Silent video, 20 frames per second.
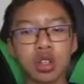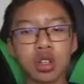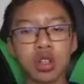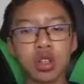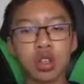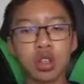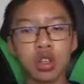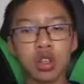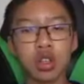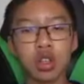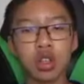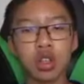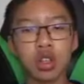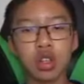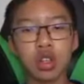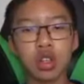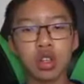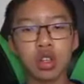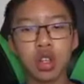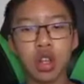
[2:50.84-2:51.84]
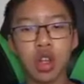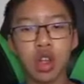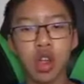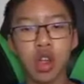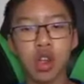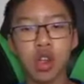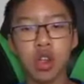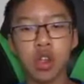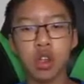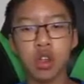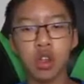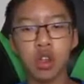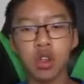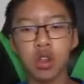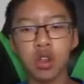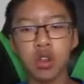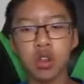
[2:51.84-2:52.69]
[no speech]